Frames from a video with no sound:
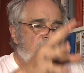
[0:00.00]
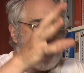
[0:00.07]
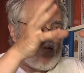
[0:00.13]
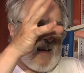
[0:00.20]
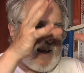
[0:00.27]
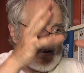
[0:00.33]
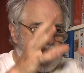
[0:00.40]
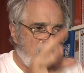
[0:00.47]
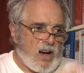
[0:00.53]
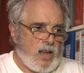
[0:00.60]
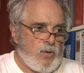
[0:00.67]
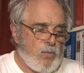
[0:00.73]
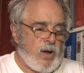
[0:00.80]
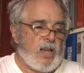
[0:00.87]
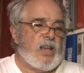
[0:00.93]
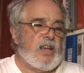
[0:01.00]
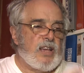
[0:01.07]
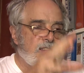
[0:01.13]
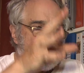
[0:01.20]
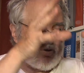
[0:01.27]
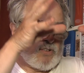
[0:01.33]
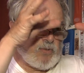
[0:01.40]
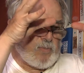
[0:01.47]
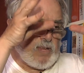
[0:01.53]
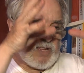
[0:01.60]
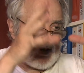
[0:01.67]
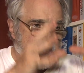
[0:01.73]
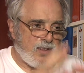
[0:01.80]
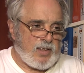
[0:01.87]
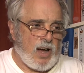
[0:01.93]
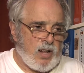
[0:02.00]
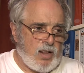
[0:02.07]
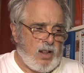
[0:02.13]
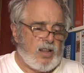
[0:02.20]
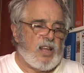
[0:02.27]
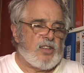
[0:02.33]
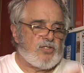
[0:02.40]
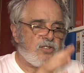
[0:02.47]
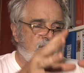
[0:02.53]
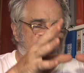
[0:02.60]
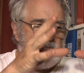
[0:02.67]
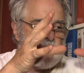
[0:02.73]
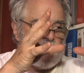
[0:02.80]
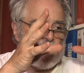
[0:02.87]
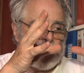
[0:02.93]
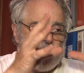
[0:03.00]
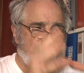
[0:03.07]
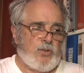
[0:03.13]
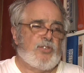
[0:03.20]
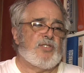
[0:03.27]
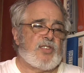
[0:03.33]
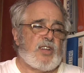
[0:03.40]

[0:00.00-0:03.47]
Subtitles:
that highway is going to be in a tunnel, and it's going to be the first